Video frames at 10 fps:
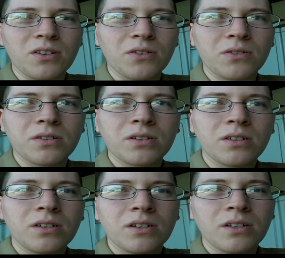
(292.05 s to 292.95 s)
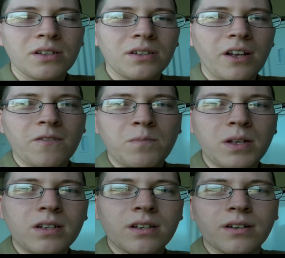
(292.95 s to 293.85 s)
And that I've
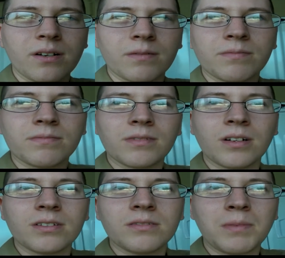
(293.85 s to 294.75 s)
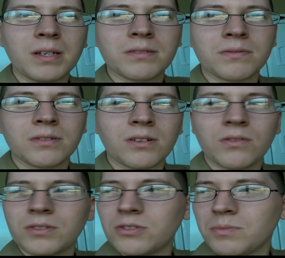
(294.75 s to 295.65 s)
been here on this base for
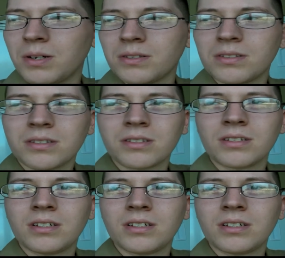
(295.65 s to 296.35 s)
over two months.